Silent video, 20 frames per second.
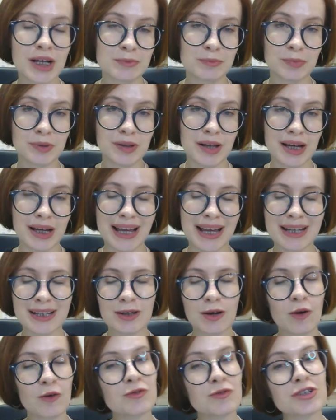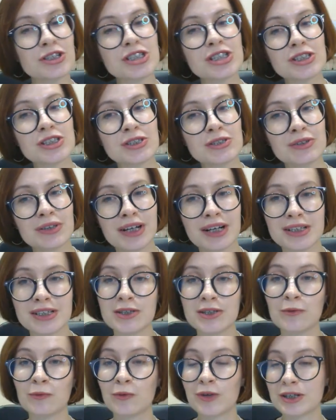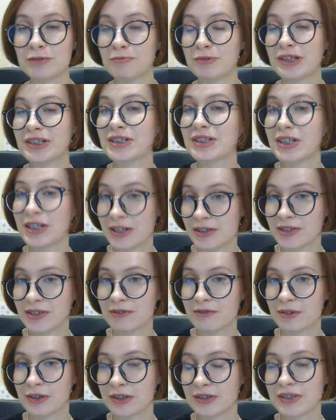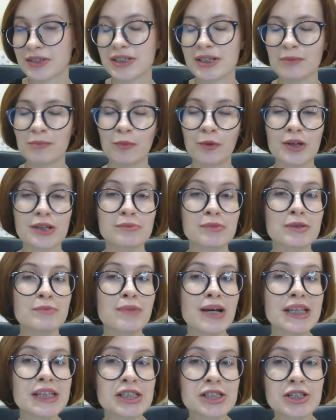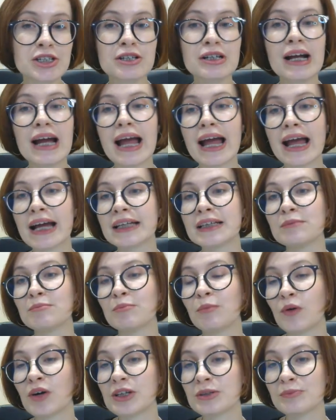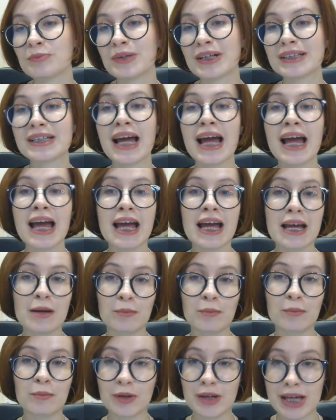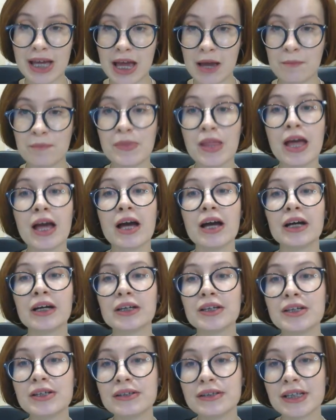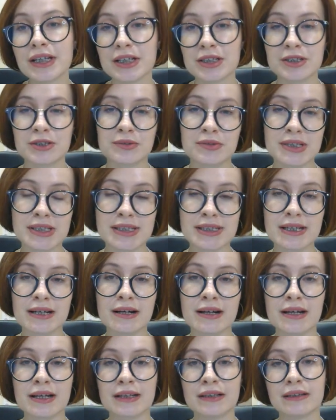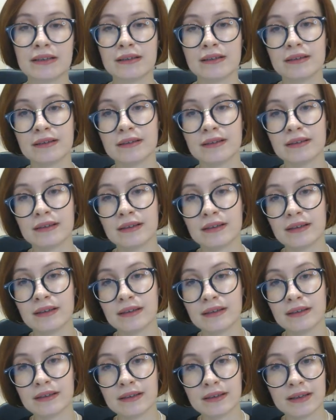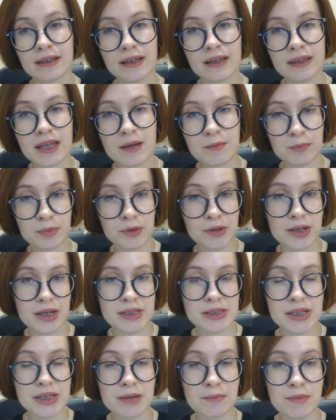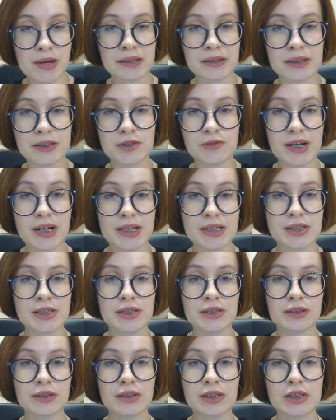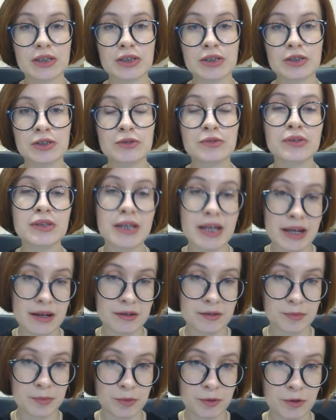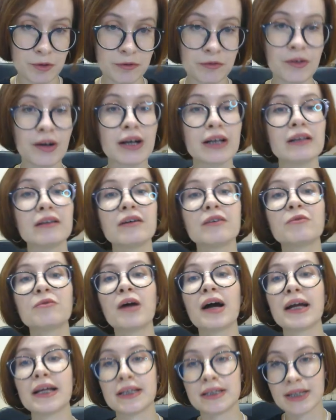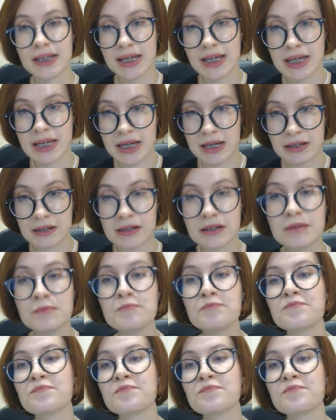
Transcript: booking plugin offers two custom WordPress user roles, appointment manager and appointment employee. You need to assign the employee's email address to their profile right here,